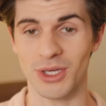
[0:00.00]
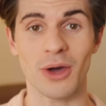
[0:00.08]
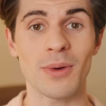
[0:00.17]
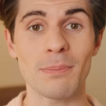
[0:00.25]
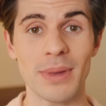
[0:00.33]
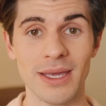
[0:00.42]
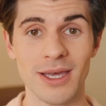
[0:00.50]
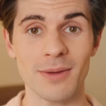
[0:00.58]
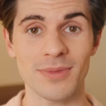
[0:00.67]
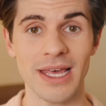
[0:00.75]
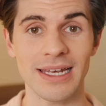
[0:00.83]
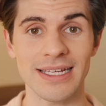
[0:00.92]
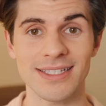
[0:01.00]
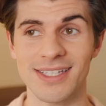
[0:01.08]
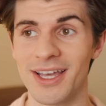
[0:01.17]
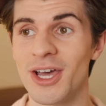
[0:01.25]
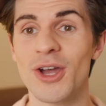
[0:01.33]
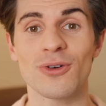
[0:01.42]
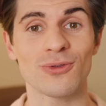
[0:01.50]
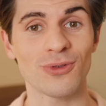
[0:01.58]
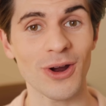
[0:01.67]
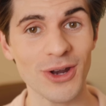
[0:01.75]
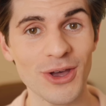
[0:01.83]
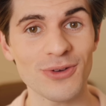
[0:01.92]
go and pick up their litter,
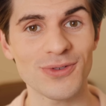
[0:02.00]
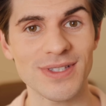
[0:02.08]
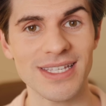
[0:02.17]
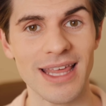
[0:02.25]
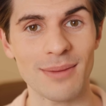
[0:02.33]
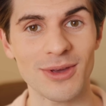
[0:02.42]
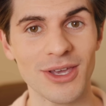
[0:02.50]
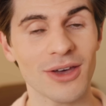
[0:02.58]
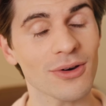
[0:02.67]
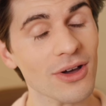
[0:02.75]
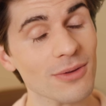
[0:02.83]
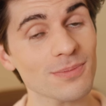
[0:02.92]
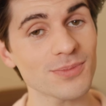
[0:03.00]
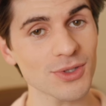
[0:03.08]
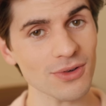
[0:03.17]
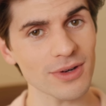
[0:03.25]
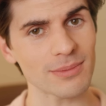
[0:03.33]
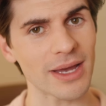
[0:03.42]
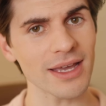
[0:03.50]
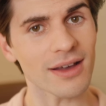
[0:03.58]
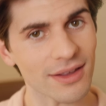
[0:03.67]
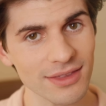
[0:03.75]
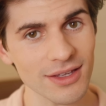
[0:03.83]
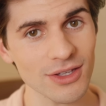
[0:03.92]
run over to them and go, oh, sorry mate,
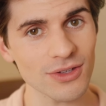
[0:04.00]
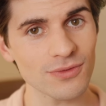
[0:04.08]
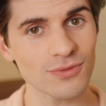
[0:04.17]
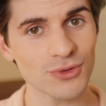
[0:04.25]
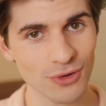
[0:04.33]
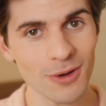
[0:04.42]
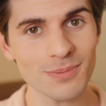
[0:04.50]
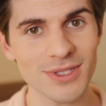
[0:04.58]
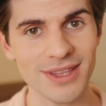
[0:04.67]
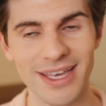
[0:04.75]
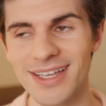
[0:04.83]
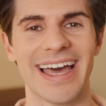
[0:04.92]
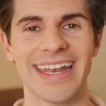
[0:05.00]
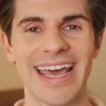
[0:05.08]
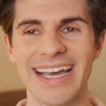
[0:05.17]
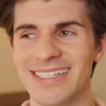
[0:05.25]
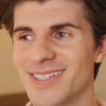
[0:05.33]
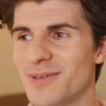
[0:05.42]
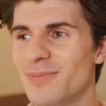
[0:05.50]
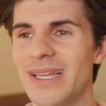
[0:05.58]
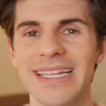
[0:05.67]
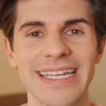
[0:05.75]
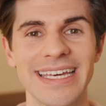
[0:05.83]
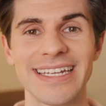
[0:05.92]
I think you've dropped this, and act
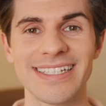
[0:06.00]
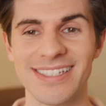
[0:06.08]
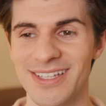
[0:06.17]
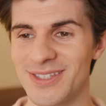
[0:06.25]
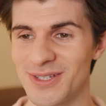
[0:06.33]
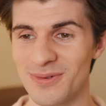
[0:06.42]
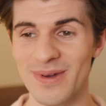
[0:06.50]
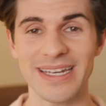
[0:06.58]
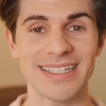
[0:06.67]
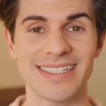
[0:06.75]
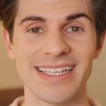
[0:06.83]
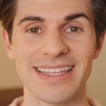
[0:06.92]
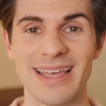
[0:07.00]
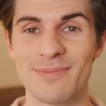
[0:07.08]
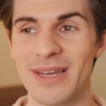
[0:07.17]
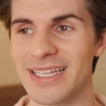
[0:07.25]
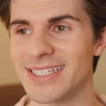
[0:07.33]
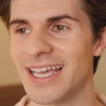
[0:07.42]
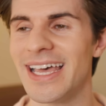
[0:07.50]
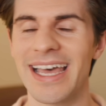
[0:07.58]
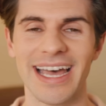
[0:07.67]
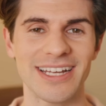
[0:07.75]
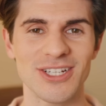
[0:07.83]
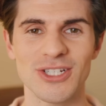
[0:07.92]
completely innocent to witnessing them litter.
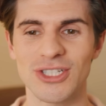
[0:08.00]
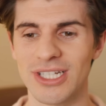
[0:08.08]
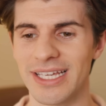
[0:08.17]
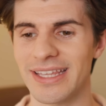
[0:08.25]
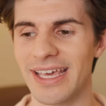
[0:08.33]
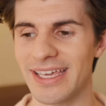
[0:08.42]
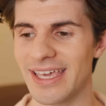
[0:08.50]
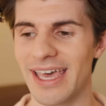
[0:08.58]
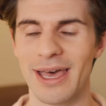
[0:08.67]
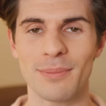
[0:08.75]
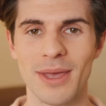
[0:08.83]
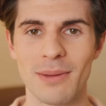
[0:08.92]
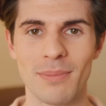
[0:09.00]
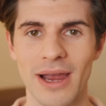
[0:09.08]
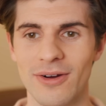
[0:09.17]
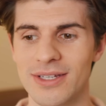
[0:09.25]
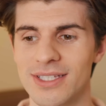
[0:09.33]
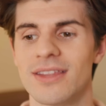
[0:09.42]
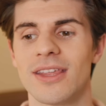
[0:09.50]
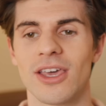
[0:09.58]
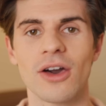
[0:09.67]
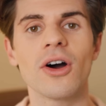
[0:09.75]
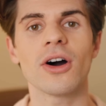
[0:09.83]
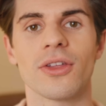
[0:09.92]
And usually they get a bit embarrassed and they
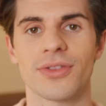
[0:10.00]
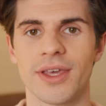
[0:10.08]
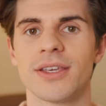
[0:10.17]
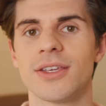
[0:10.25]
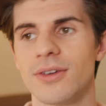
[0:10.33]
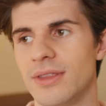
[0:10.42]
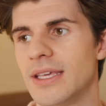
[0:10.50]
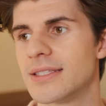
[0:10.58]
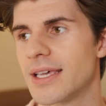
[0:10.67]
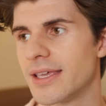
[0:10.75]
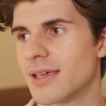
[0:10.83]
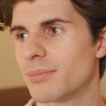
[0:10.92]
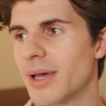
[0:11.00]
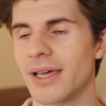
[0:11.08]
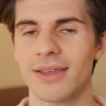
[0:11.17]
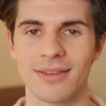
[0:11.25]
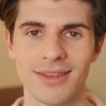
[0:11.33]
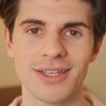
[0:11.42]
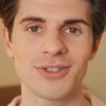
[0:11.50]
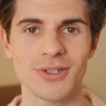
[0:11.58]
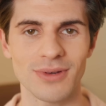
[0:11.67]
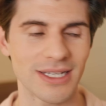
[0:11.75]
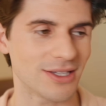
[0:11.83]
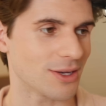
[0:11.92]
go, oh, thank you, and they take it back, and they
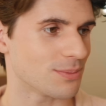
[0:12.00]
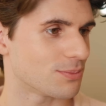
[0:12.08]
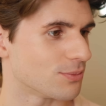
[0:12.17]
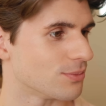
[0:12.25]
do end up